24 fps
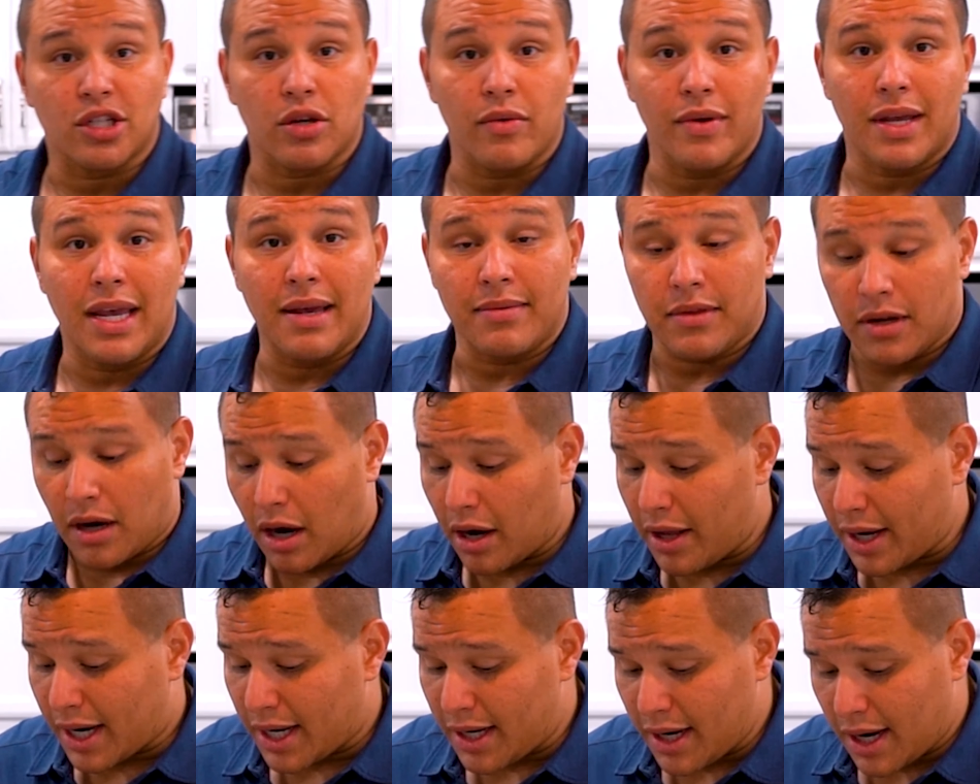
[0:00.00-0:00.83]
sure we keep the
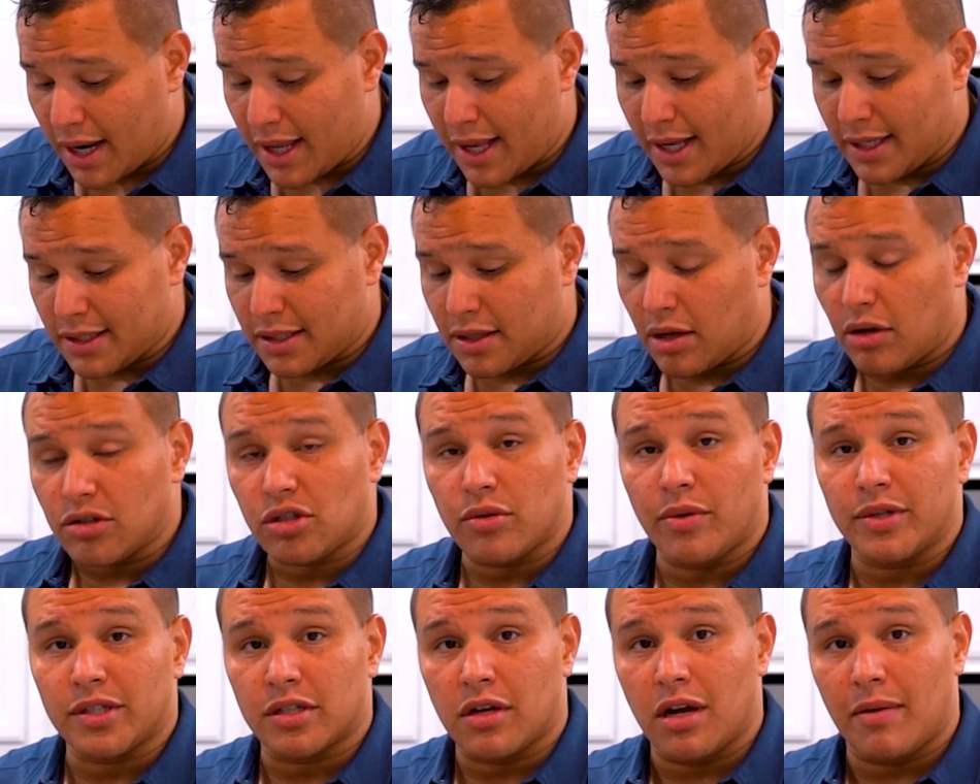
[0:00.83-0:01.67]
garlic and onions. Those
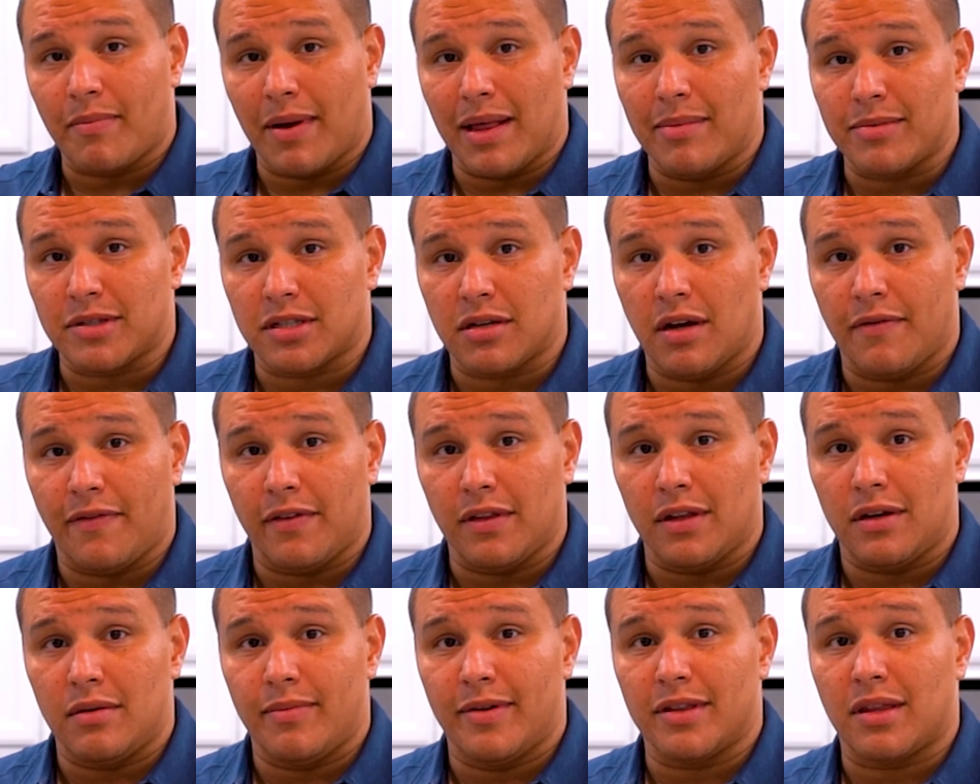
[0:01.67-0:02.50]
always cook by themselves a
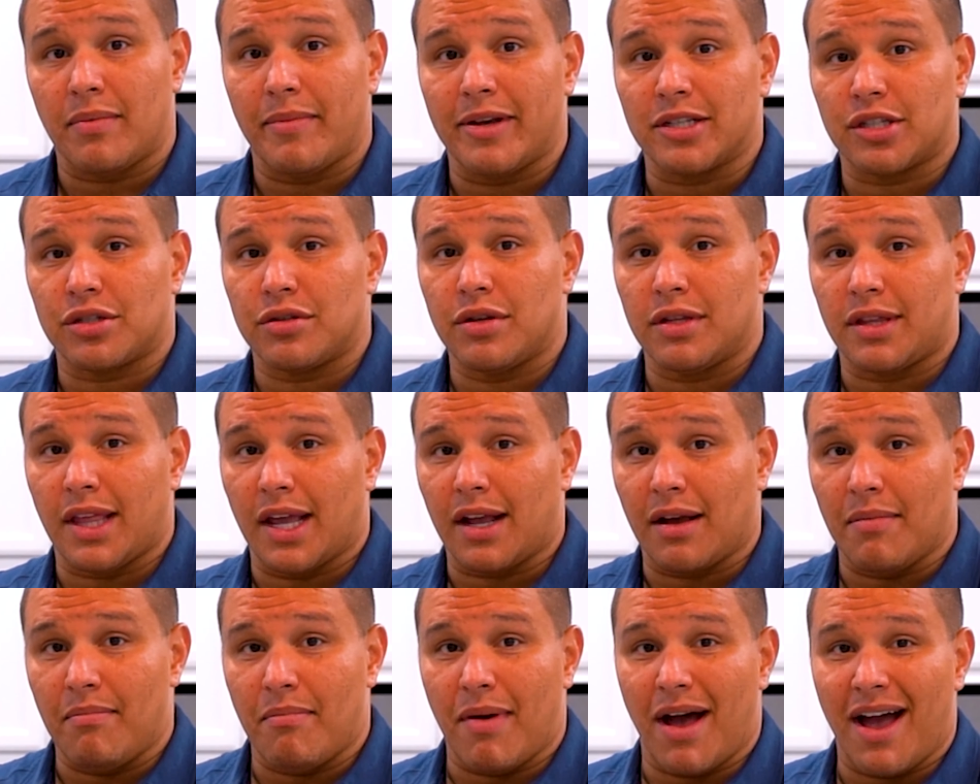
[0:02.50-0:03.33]
little bit to make sure that they
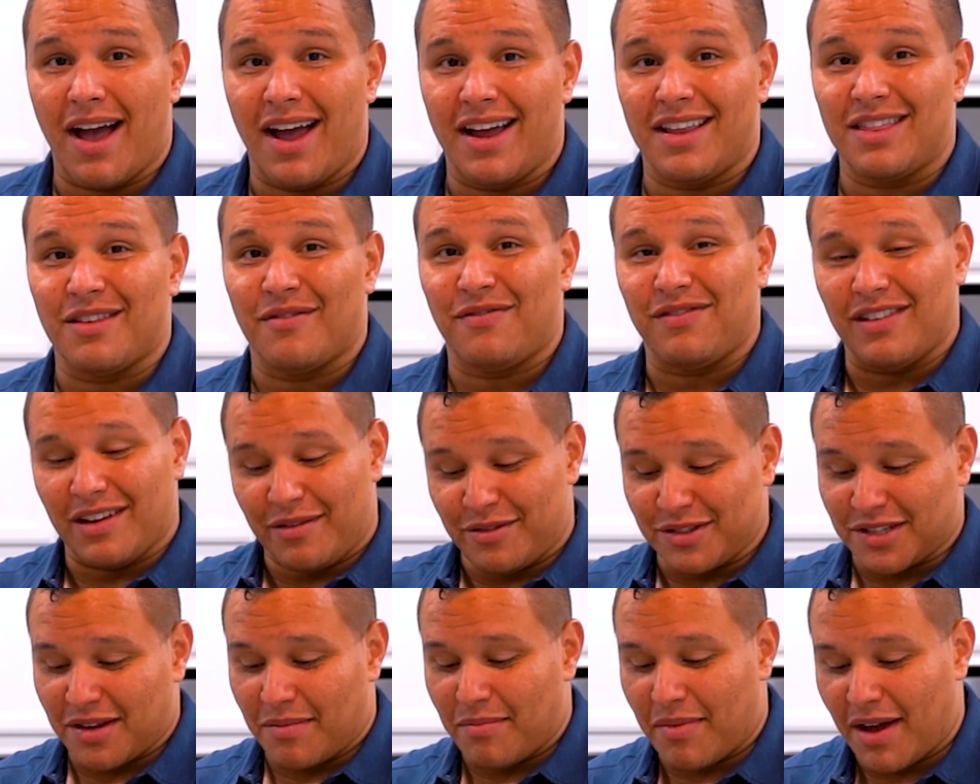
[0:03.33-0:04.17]
combine, the
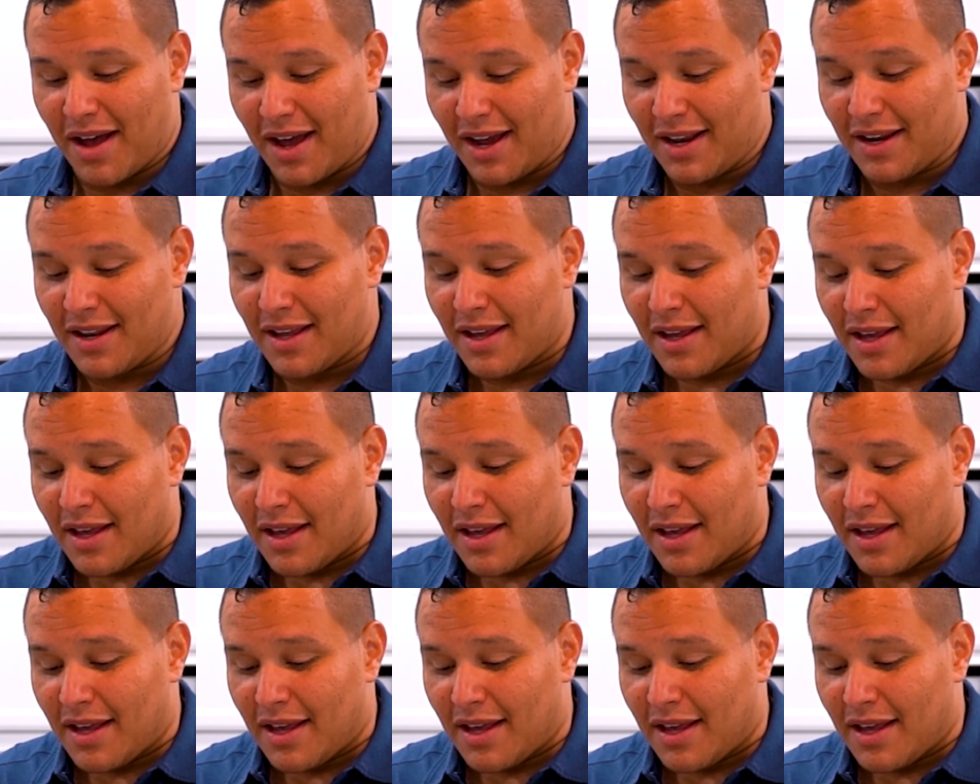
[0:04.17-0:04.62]
flavors combine.